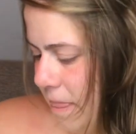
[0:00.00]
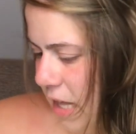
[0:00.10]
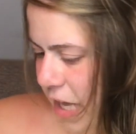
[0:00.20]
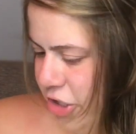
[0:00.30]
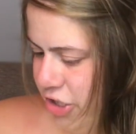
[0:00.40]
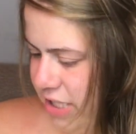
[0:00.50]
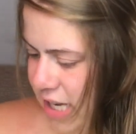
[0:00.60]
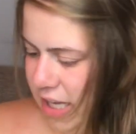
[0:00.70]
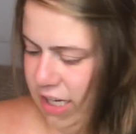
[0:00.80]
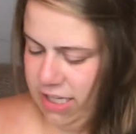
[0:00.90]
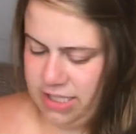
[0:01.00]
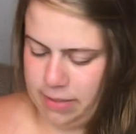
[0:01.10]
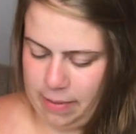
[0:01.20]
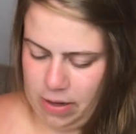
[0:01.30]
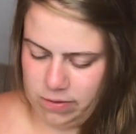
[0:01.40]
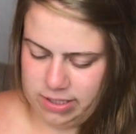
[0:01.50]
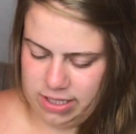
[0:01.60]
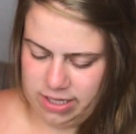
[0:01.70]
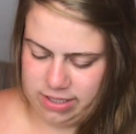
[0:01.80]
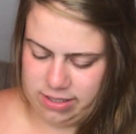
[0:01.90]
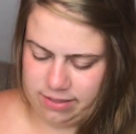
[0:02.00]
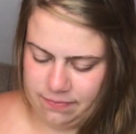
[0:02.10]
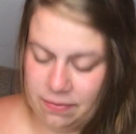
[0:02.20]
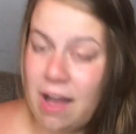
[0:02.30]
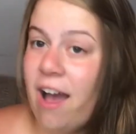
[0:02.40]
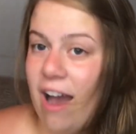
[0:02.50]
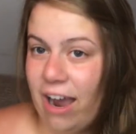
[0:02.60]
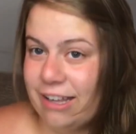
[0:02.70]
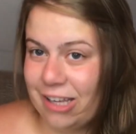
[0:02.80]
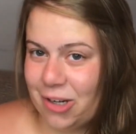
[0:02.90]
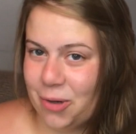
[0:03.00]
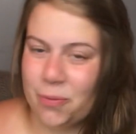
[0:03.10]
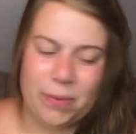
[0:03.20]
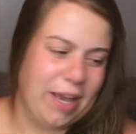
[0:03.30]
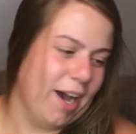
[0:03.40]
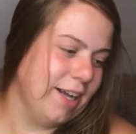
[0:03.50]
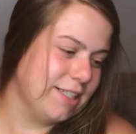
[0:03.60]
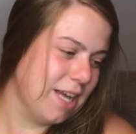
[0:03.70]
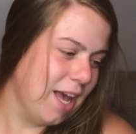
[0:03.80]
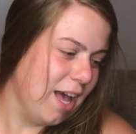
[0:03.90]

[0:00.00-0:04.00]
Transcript: it's just telling us about this highlighter we got.